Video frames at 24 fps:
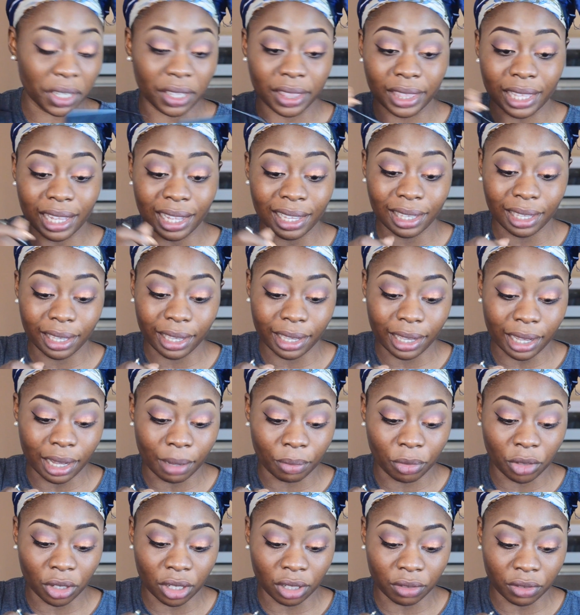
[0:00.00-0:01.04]
In that year,
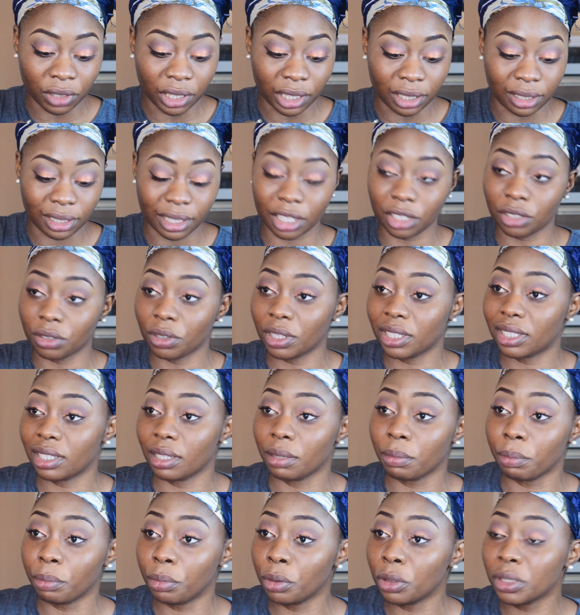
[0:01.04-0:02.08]
I'm not even
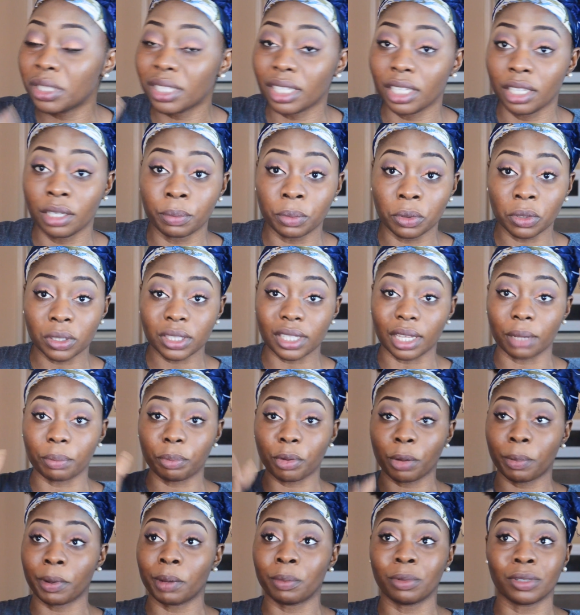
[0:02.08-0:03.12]
exaggerating, both ebooks and
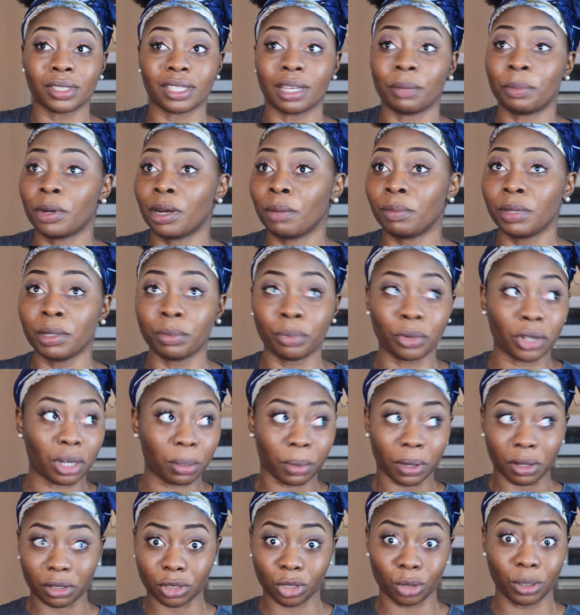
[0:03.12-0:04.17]
proper books, I probably bought
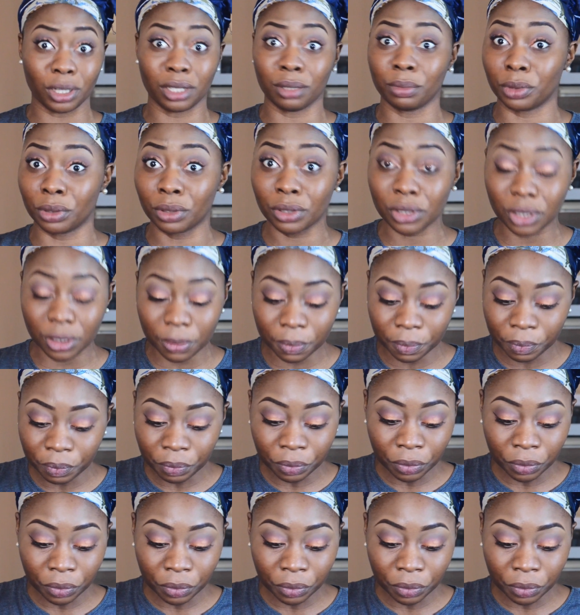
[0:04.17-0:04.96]
about 20 books.